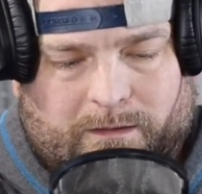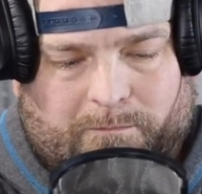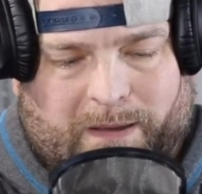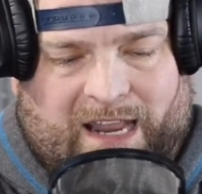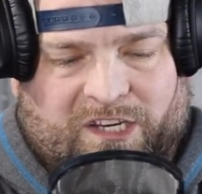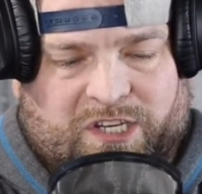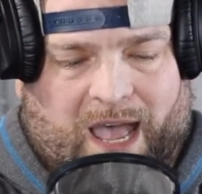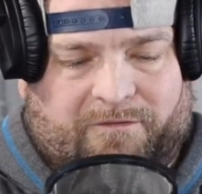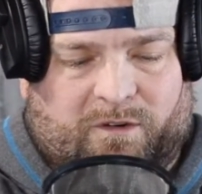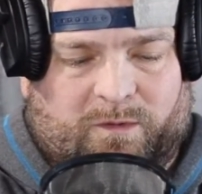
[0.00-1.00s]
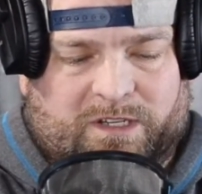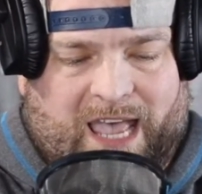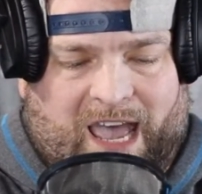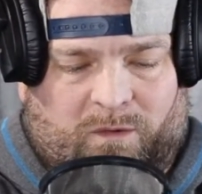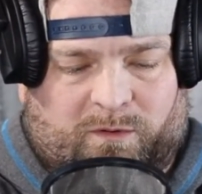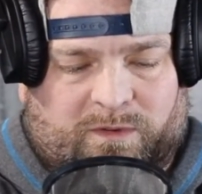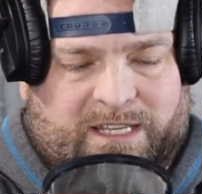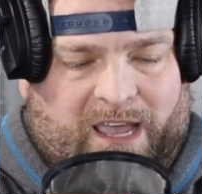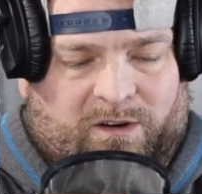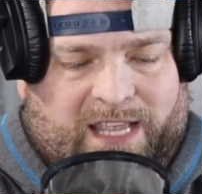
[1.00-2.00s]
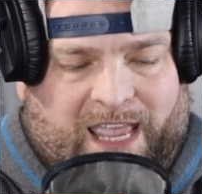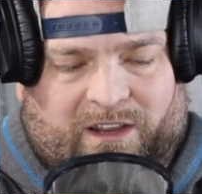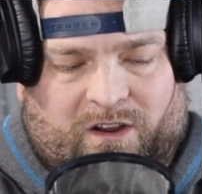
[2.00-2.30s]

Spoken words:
Body shot from Rosado, but Rosado's hanging